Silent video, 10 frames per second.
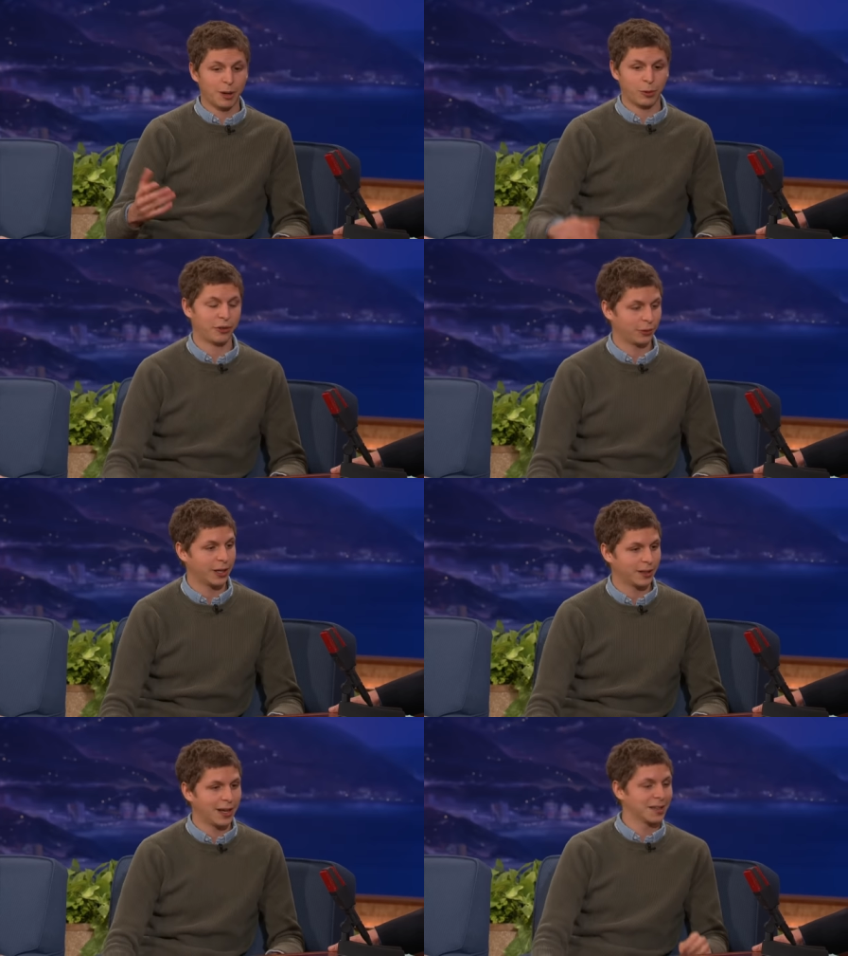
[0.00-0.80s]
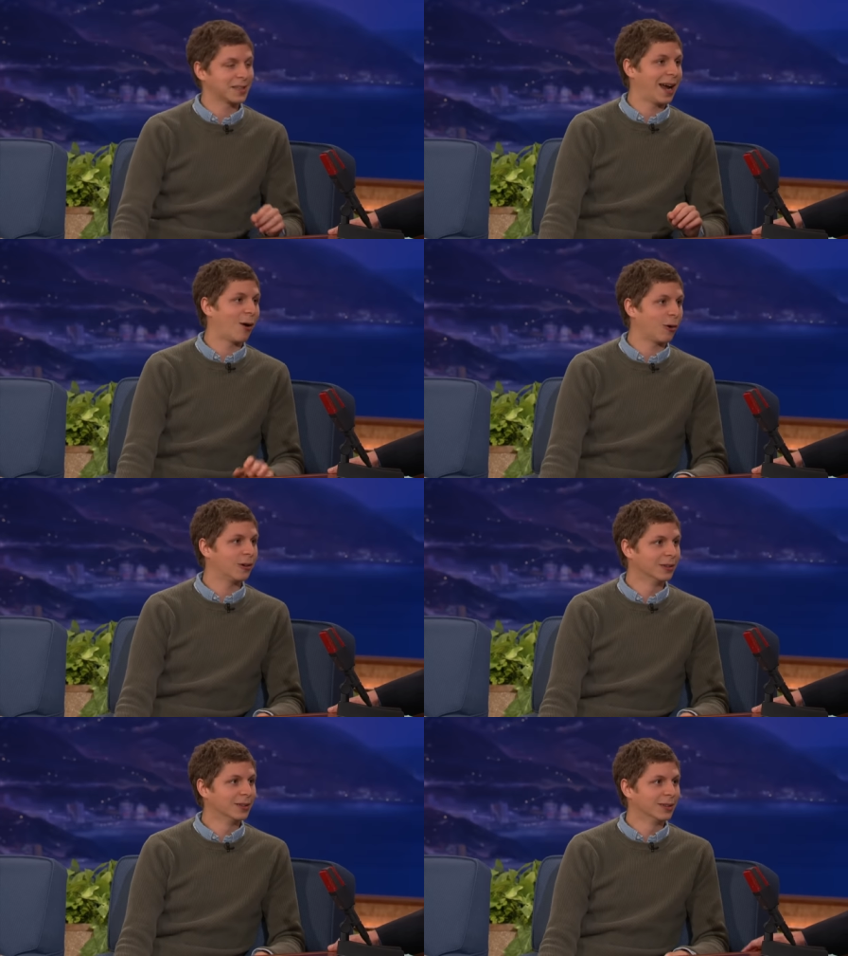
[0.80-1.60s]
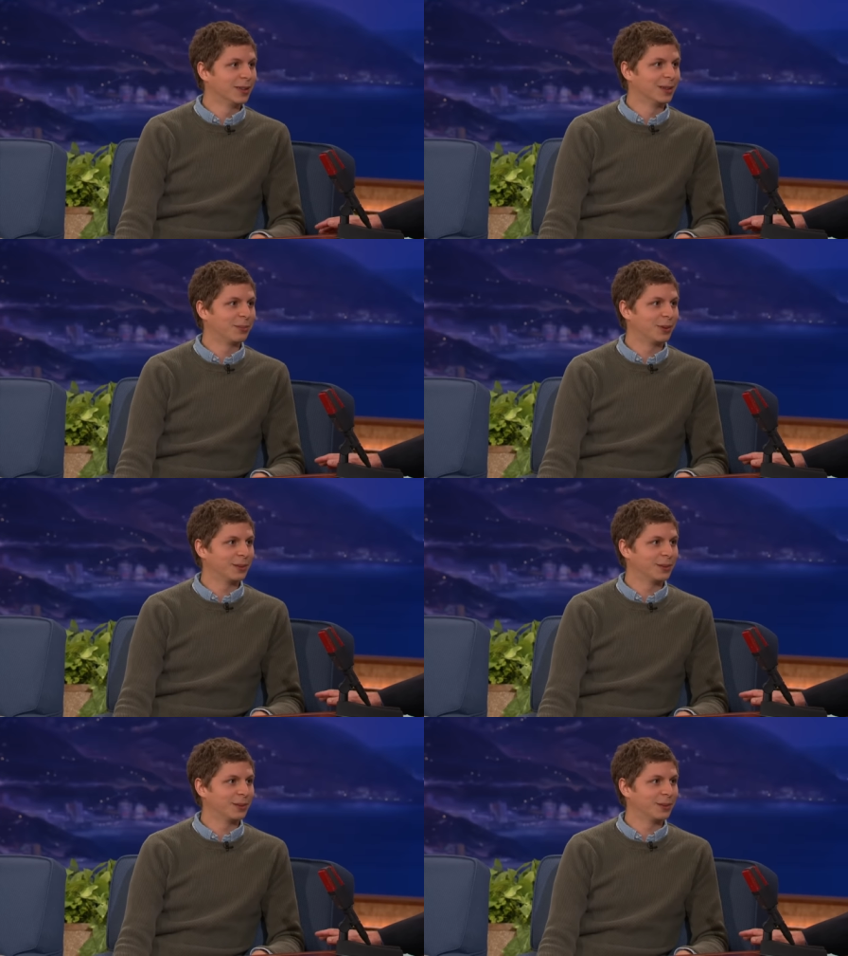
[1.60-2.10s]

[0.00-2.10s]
my breath for like the next hour. I'm